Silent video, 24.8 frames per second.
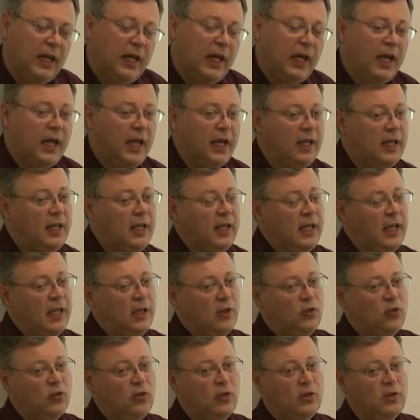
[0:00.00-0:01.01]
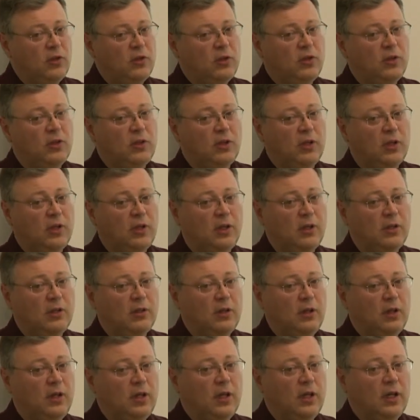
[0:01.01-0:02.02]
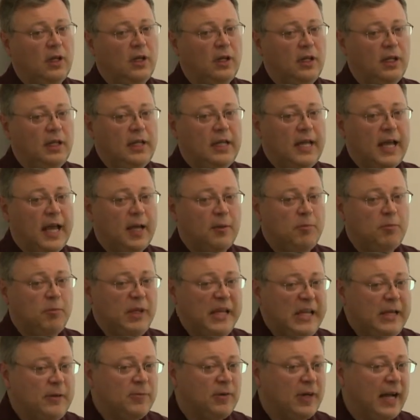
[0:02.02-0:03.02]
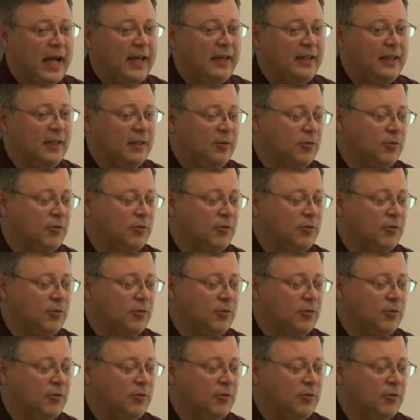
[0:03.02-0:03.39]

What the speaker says: and ancient linear B writing,